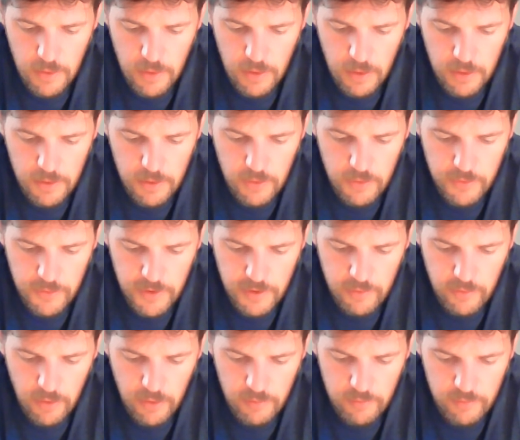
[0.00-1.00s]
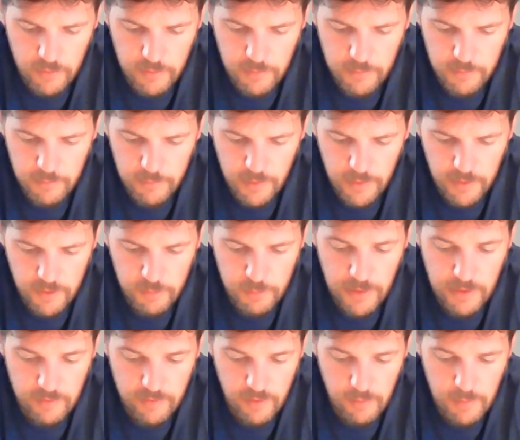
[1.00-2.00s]
I can't hear Ivan, but the
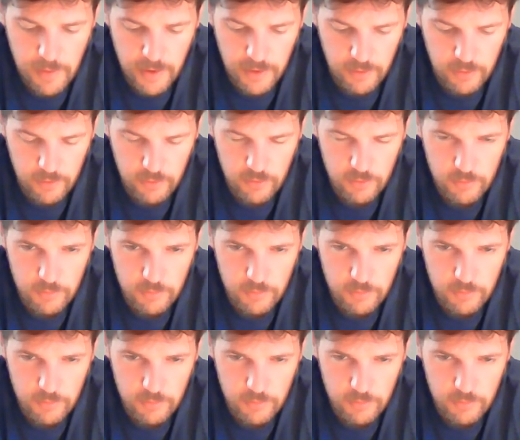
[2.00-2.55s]
smell of him lingers.